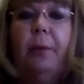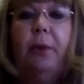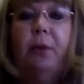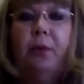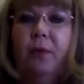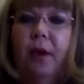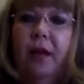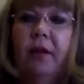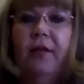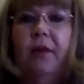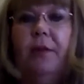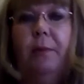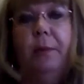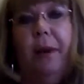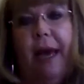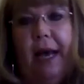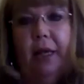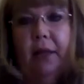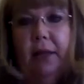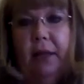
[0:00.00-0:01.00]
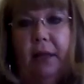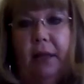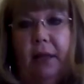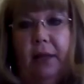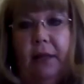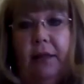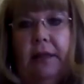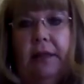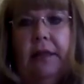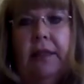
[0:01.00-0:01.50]
up a relevant backlink.
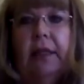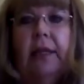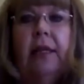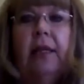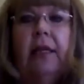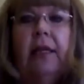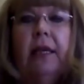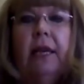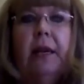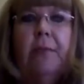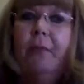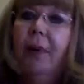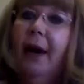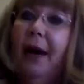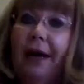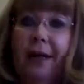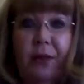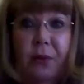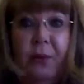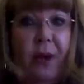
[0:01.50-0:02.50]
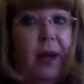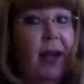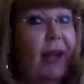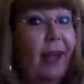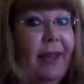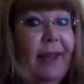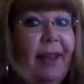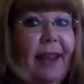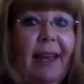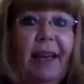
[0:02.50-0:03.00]
And by the
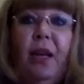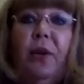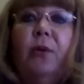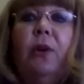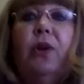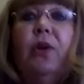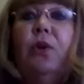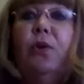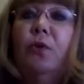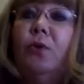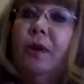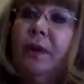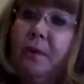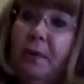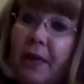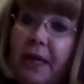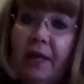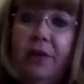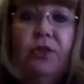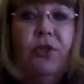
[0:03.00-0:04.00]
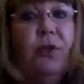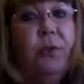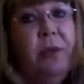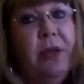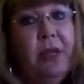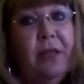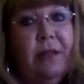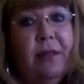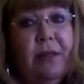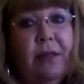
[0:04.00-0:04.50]
way, anyone who repins your
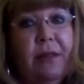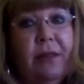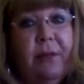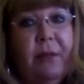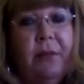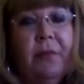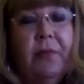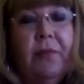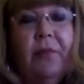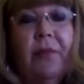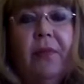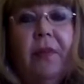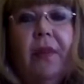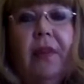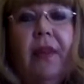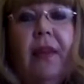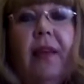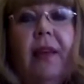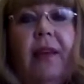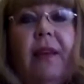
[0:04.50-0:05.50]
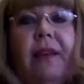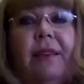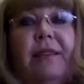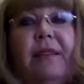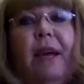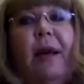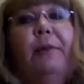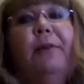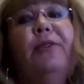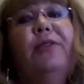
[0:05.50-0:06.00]
pins
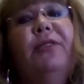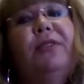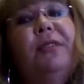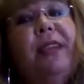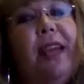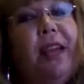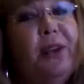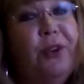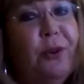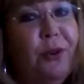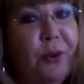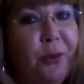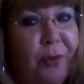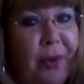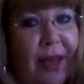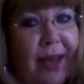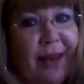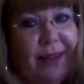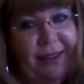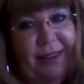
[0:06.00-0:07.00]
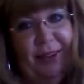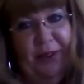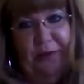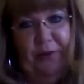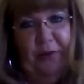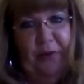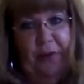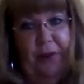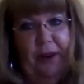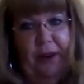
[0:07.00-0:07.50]
establishes a new backlink
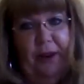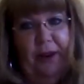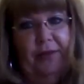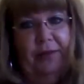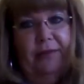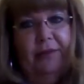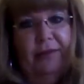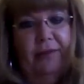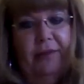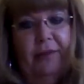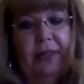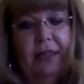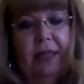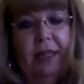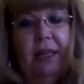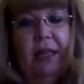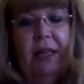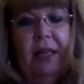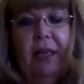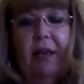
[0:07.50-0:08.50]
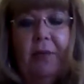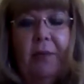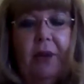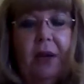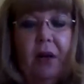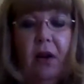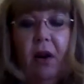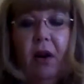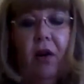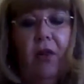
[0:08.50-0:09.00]
for you.
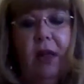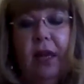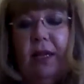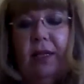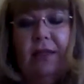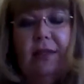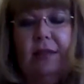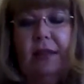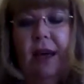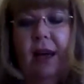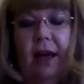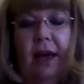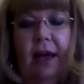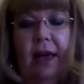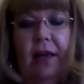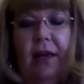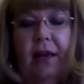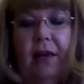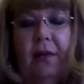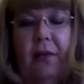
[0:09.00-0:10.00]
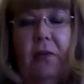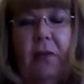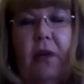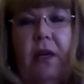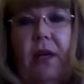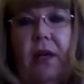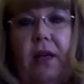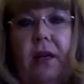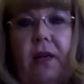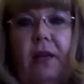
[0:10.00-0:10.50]
But all that aside,
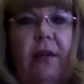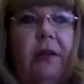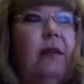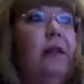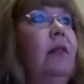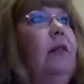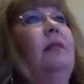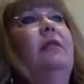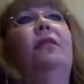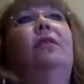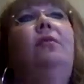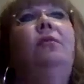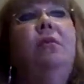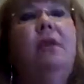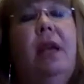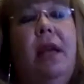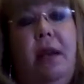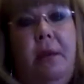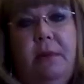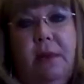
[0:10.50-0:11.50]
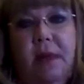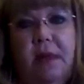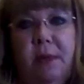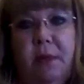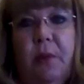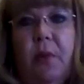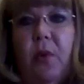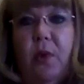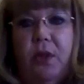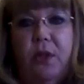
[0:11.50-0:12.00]
when you name these
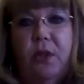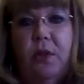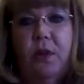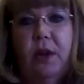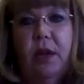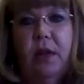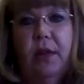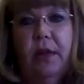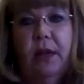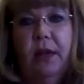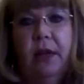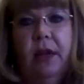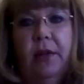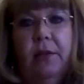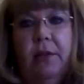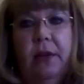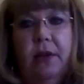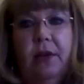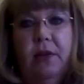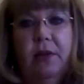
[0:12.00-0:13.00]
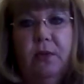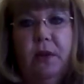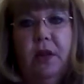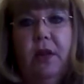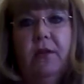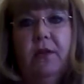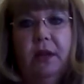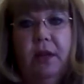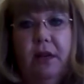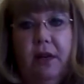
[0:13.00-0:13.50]
boards correctly and post
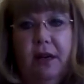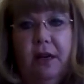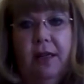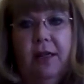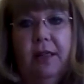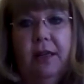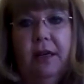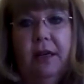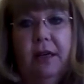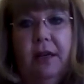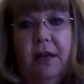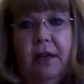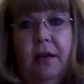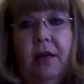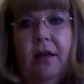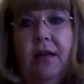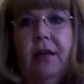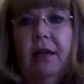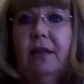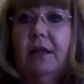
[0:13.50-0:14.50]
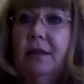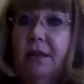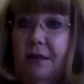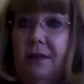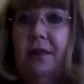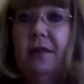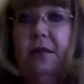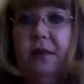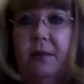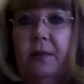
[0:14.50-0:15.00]
relevant content on a
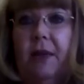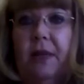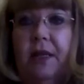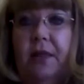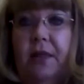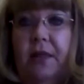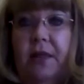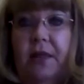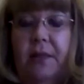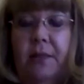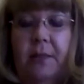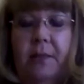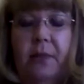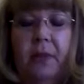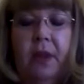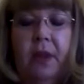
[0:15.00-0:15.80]
consistent basis,